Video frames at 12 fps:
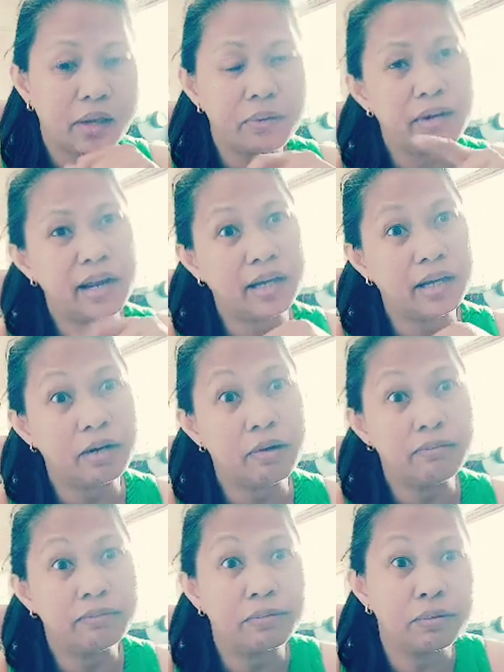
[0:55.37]
when I get
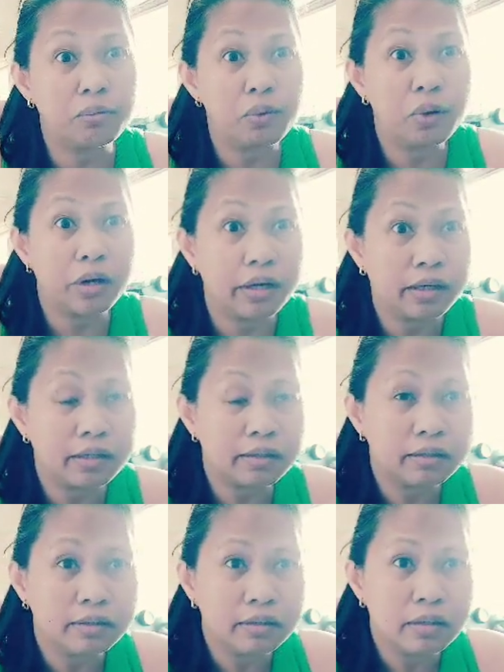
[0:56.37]
home from work,
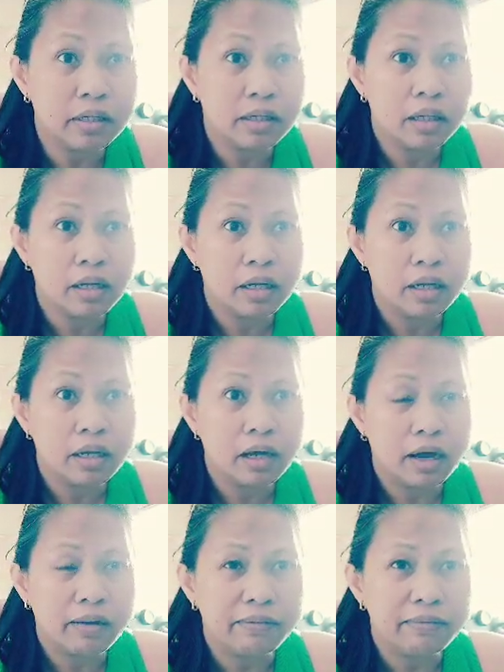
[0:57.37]

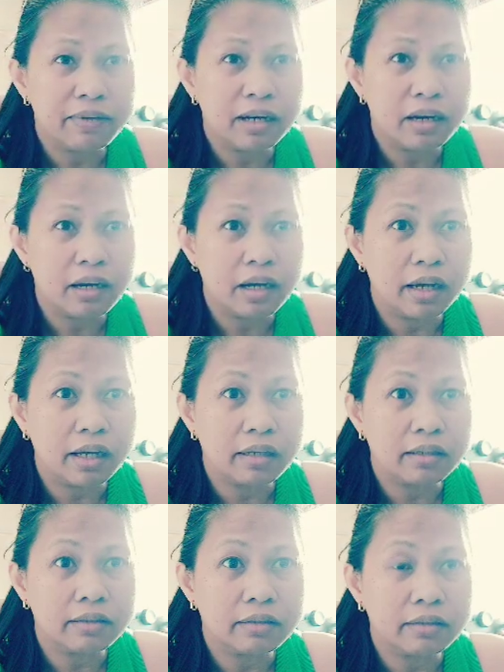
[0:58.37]
I feel like
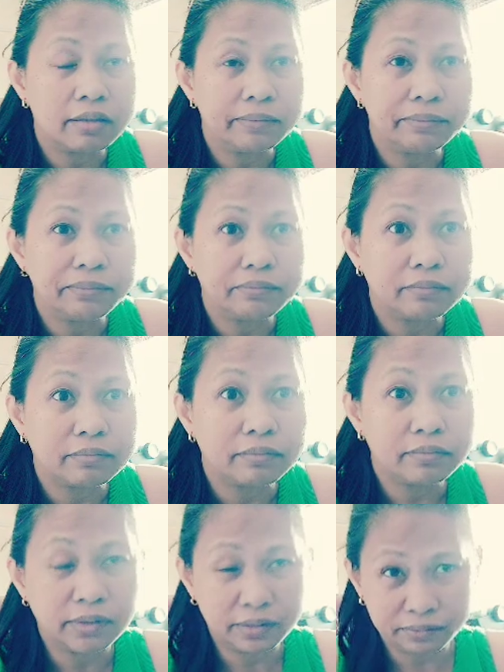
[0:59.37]

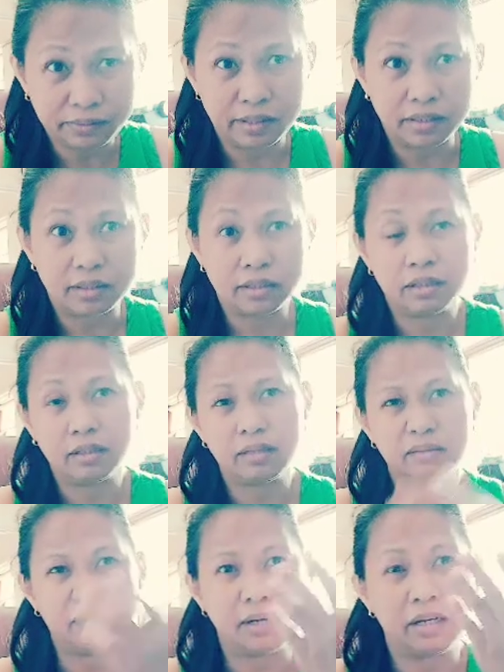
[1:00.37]
different
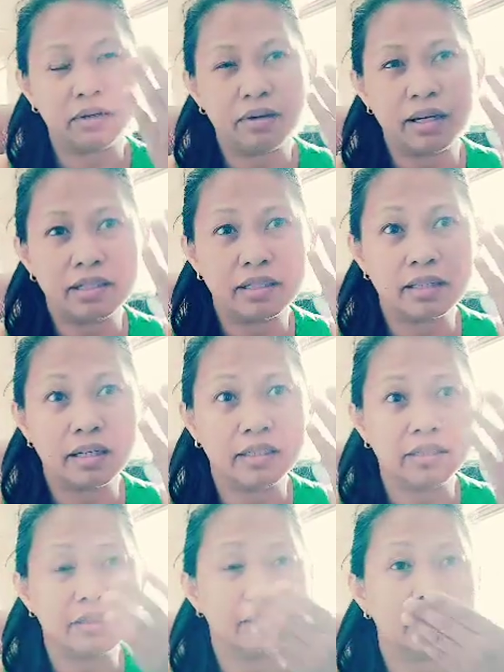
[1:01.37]
on my right
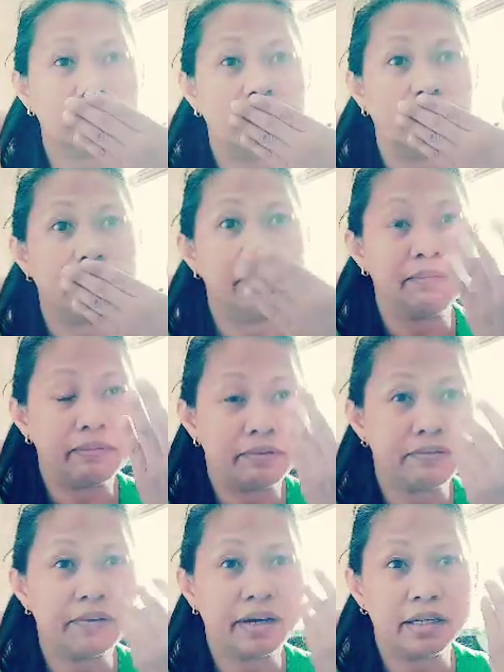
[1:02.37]
side
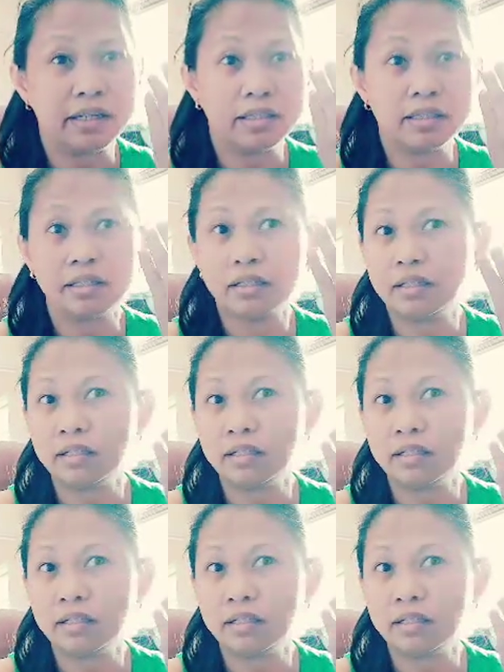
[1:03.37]
face.